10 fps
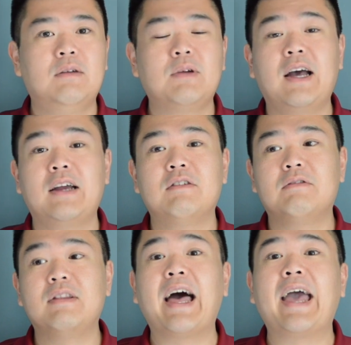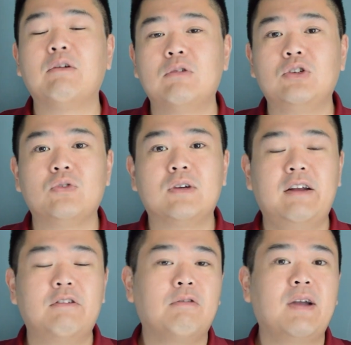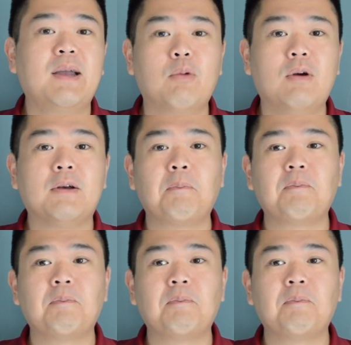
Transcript: kind of language or kind of framework?